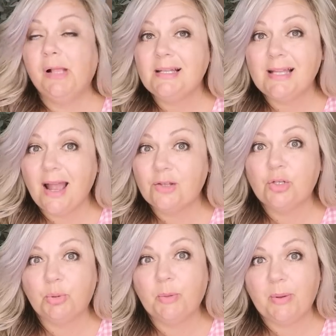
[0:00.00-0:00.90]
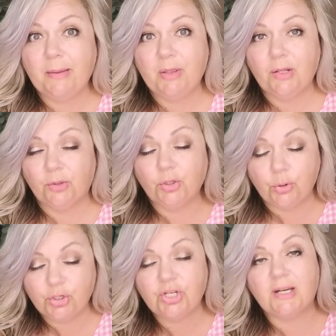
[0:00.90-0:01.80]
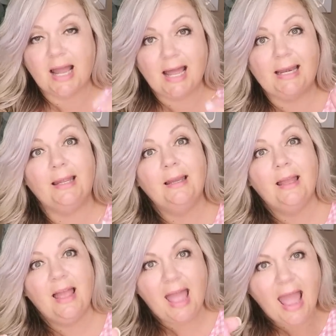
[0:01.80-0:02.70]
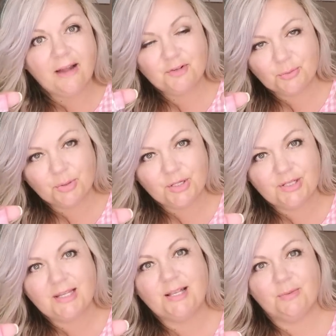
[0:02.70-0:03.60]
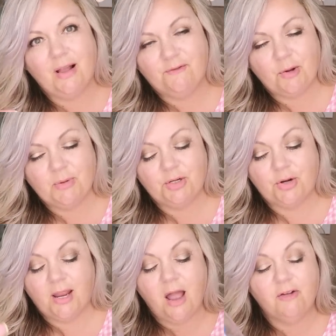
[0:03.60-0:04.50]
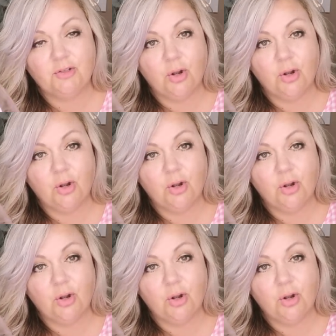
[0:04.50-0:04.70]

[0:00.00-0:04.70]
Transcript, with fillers: Plus I also put baby lotion on afterwards as well, after I'm done drying off.